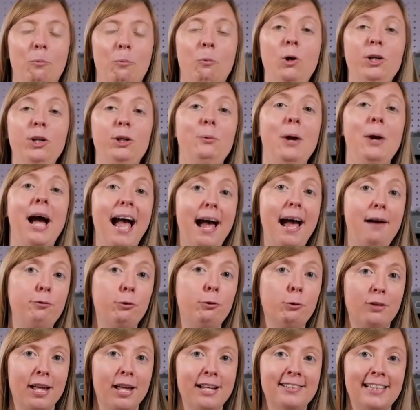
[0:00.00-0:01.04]
What you have
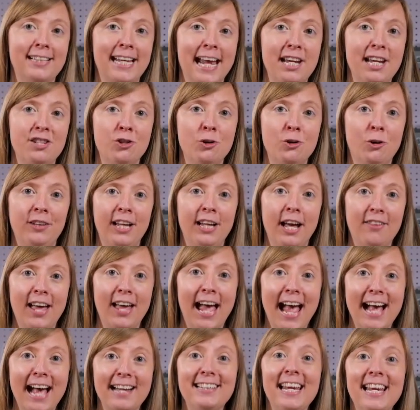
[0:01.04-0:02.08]
authentication, on the other
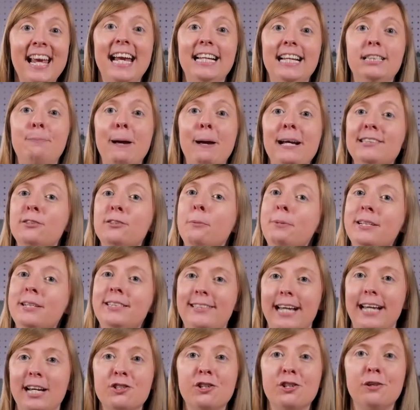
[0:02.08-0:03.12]
hand, is based on
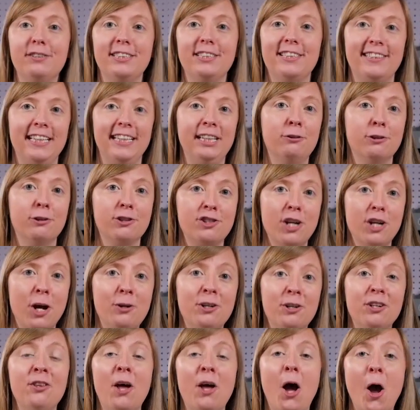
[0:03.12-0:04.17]
possession of a secret
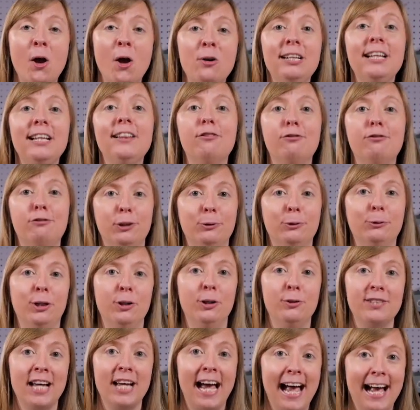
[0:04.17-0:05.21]
token that only the real
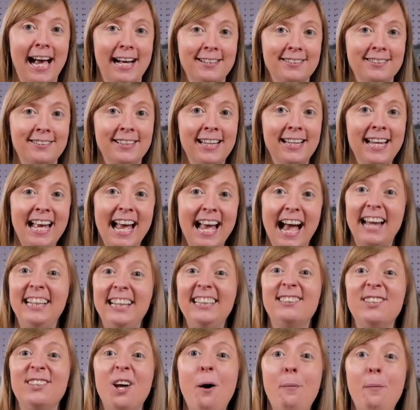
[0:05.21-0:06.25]
user has. An
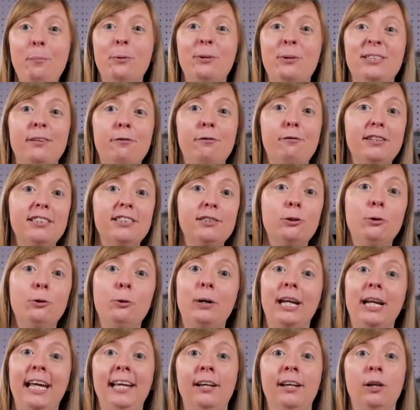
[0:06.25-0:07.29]
example is a physical
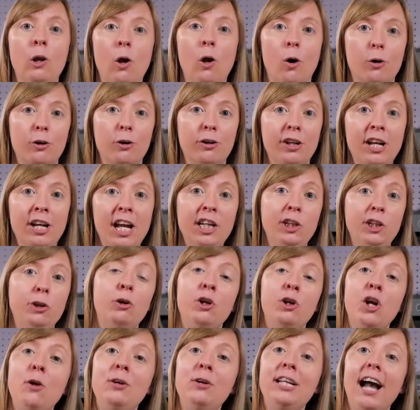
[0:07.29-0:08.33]
key and lock. You
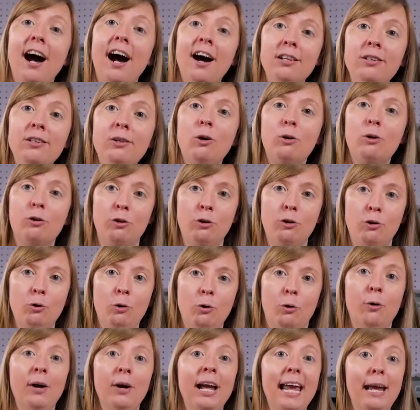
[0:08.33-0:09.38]
can only unlock the
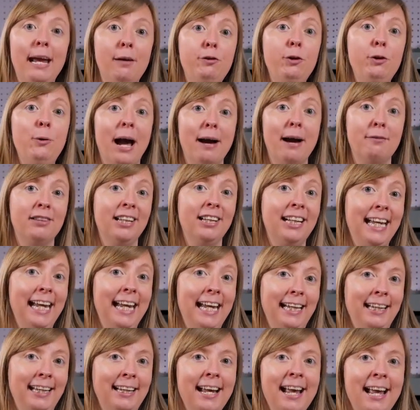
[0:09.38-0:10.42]
door if you have the
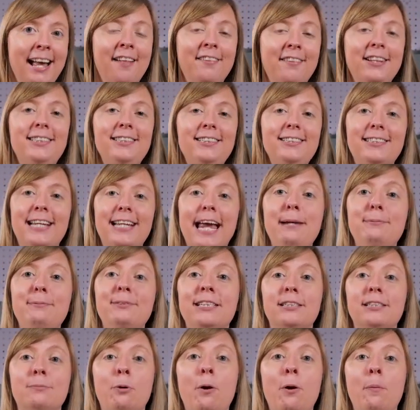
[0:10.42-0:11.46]
key. This escapes
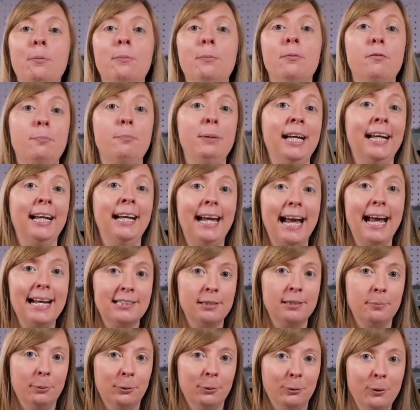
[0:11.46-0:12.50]
this problem of being
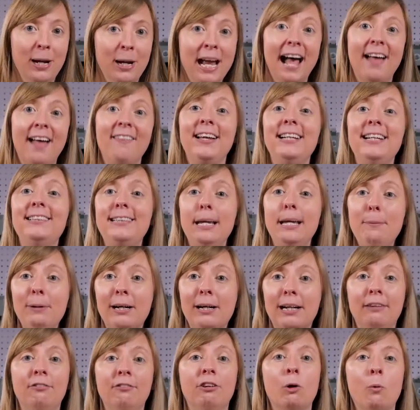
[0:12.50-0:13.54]
guessable, and they
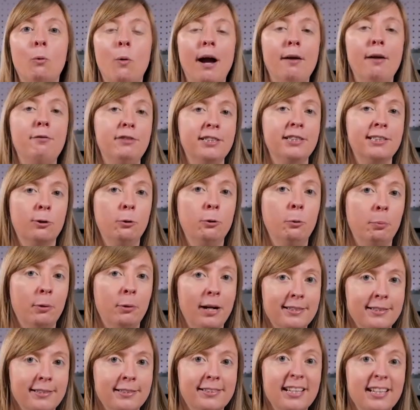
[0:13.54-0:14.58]
typically require physical
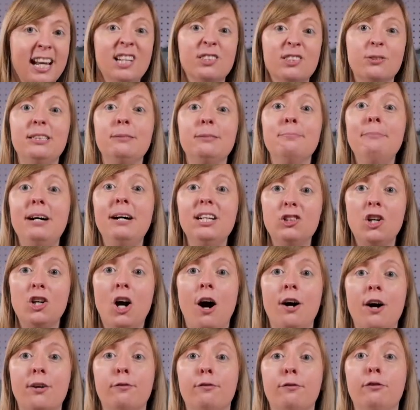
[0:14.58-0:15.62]
presence, so it's much
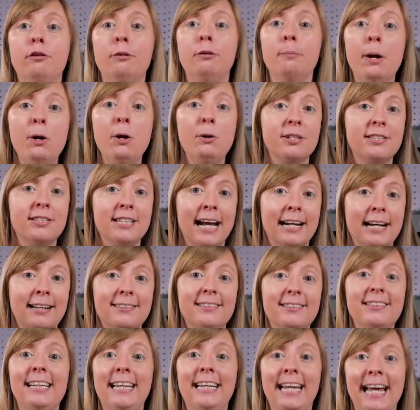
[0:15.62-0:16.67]
harder for remote
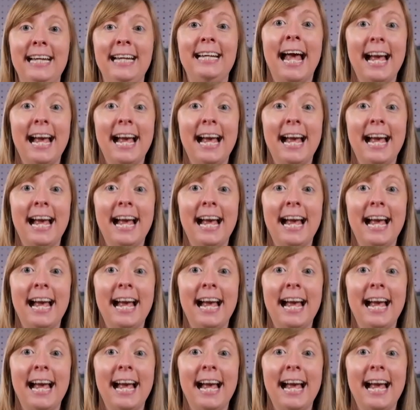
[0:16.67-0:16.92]
attackers to gain